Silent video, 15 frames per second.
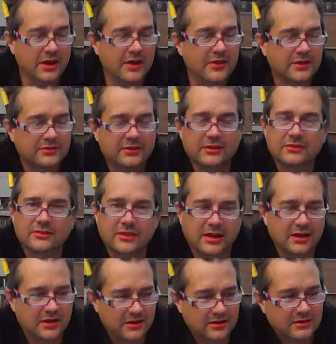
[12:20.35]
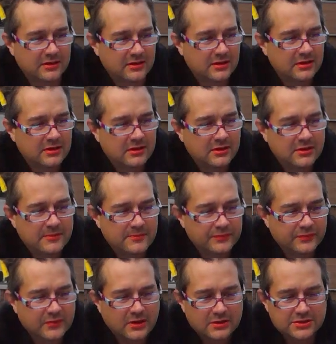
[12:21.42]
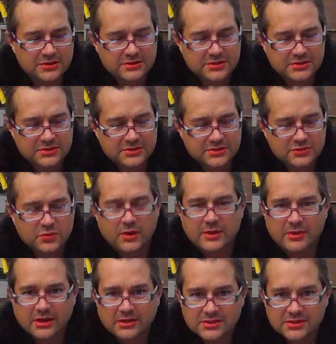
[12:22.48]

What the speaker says: And this is just is $20.